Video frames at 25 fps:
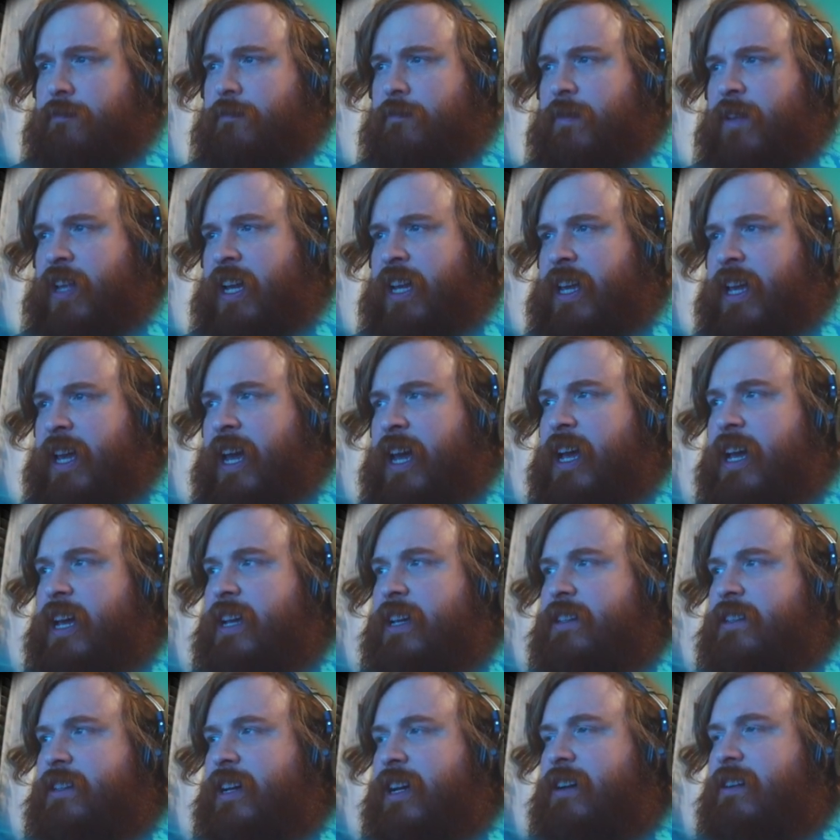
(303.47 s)
I
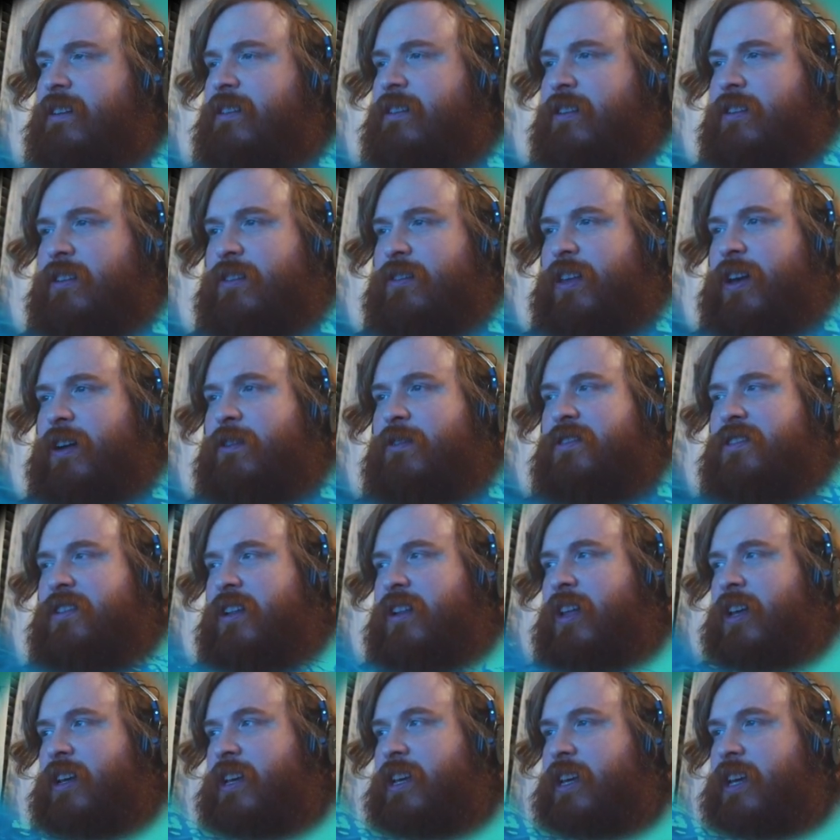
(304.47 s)
guess. I don't know. That was a
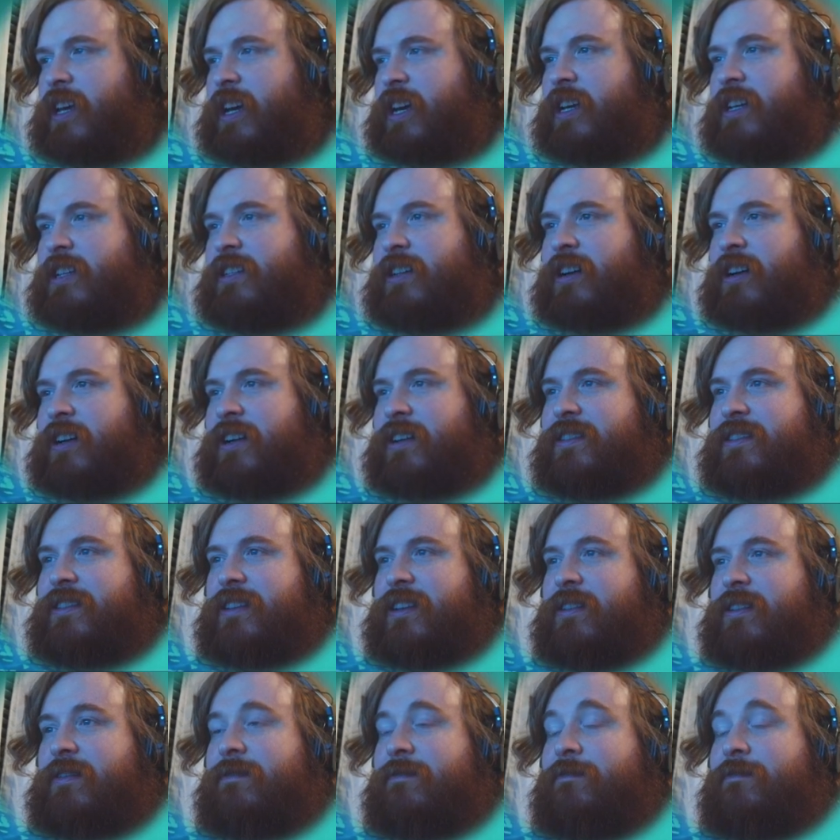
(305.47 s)
lucky guess, honestly.